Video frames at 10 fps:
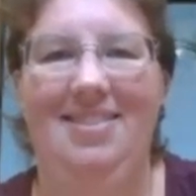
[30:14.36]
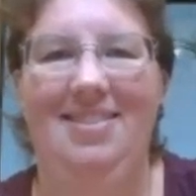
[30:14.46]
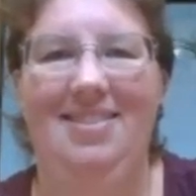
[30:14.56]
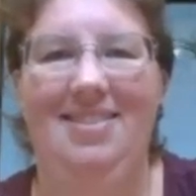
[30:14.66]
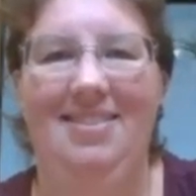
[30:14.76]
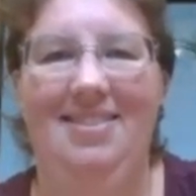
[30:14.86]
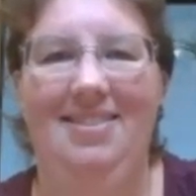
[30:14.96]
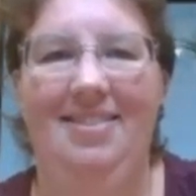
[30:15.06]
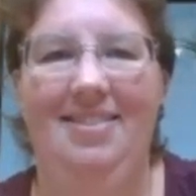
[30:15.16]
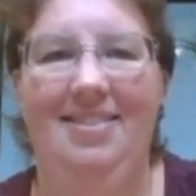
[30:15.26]

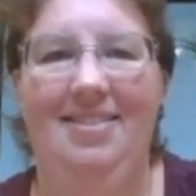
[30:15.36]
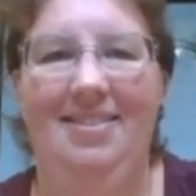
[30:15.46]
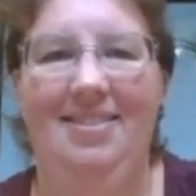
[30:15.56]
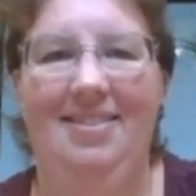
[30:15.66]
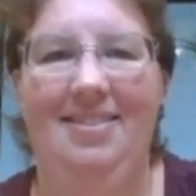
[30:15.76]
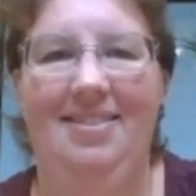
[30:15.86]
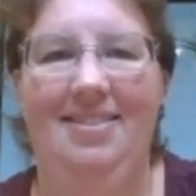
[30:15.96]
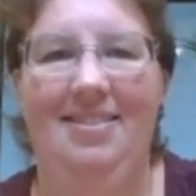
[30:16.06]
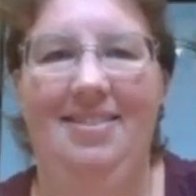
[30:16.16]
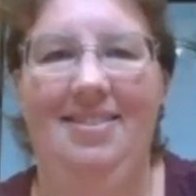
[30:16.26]

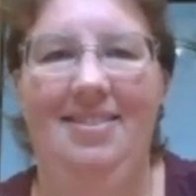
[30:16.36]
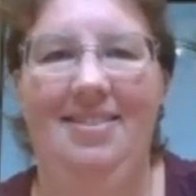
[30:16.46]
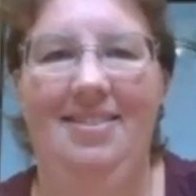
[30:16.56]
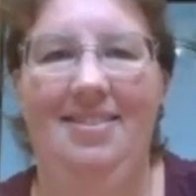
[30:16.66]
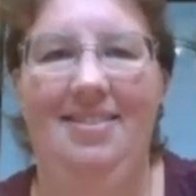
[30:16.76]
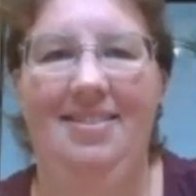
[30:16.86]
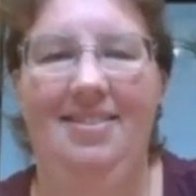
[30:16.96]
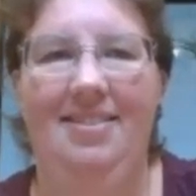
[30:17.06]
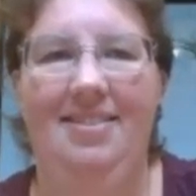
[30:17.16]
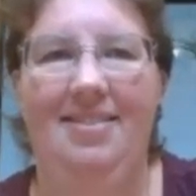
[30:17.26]

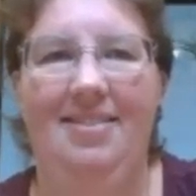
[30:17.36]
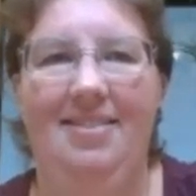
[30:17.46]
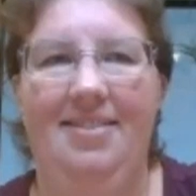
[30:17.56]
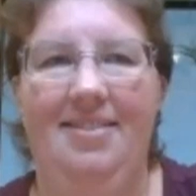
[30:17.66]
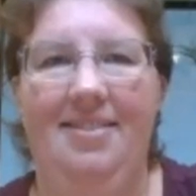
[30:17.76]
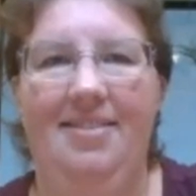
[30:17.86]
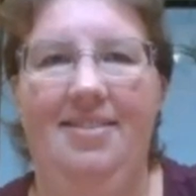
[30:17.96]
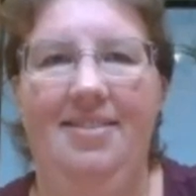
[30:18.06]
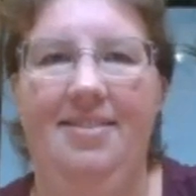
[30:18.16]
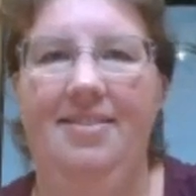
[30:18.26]

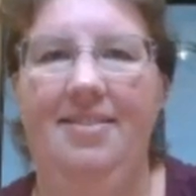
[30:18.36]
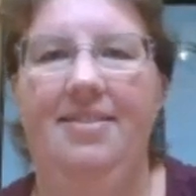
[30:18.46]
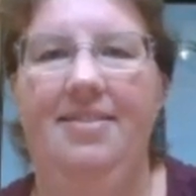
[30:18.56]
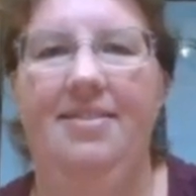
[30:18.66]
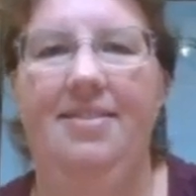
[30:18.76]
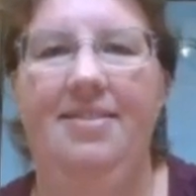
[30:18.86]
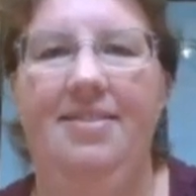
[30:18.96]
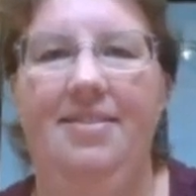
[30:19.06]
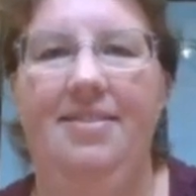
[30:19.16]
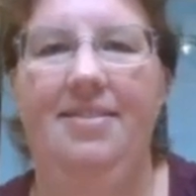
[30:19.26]

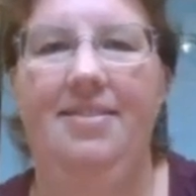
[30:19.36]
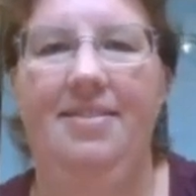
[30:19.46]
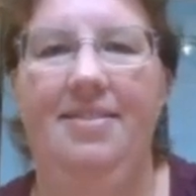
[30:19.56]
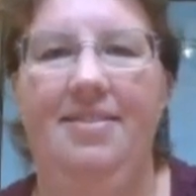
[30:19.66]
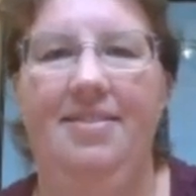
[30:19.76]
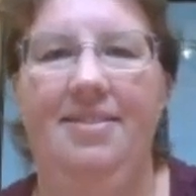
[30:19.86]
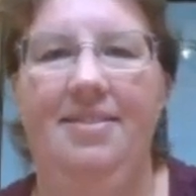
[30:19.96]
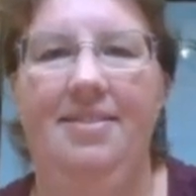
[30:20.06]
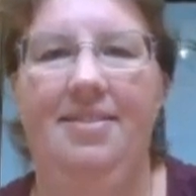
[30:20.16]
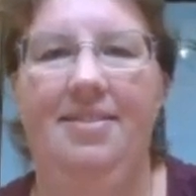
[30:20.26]

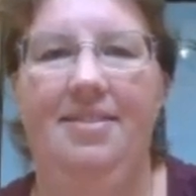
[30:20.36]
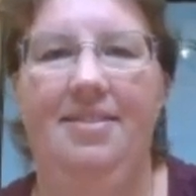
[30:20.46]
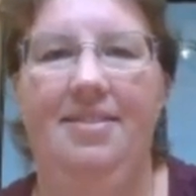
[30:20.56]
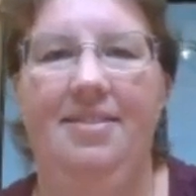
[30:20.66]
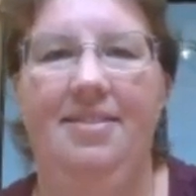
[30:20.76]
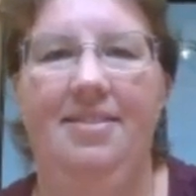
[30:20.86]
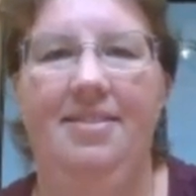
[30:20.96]
This person isn't speaking.